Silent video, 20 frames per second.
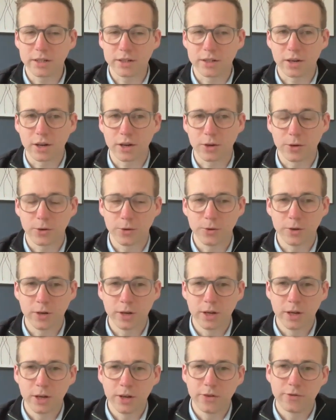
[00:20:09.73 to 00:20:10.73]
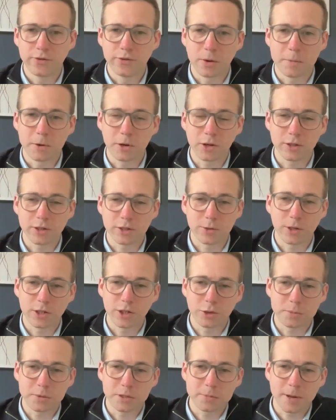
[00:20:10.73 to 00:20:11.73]
So from a
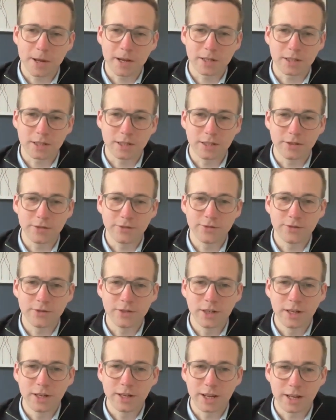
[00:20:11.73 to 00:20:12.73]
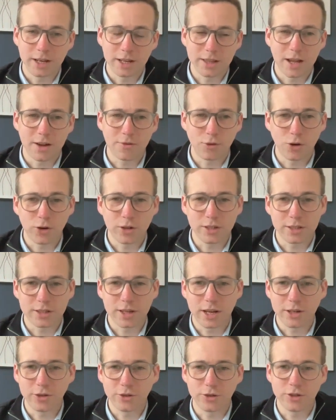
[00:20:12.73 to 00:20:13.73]
consequential perspective, getting that wrong is
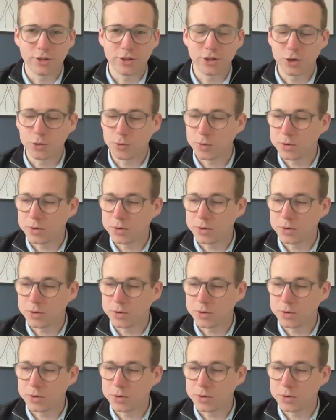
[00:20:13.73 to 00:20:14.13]
dangerous too.